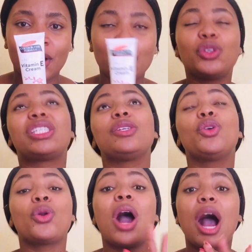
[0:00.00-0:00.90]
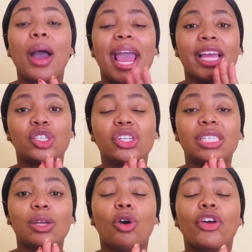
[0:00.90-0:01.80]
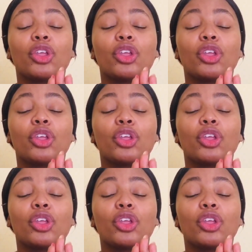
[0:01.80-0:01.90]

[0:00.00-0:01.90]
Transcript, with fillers: you, you know how I actually say oh,